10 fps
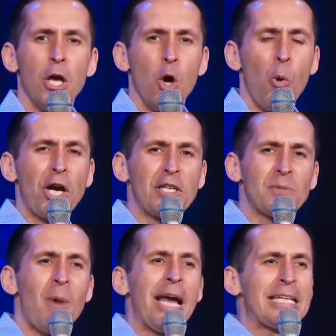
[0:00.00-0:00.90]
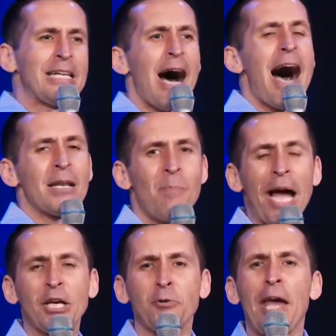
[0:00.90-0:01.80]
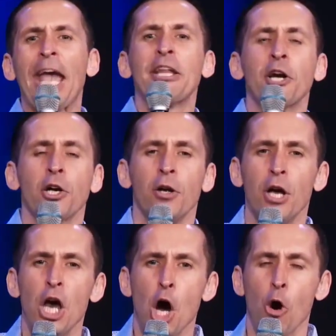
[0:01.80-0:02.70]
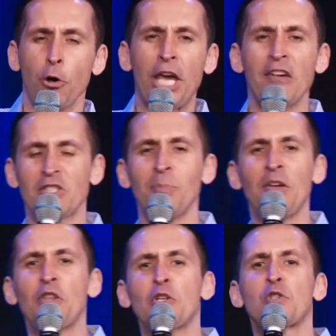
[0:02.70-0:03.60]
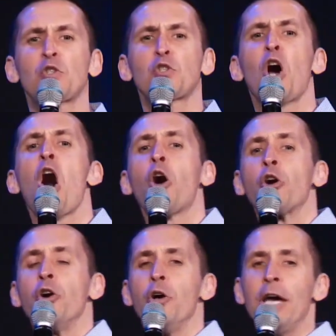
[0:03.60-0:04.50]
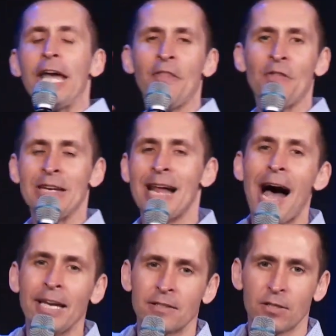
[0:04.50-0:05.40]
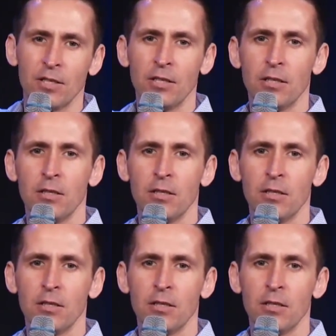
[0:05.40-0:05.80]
where is my God, my Creator, who gives me this song in the night,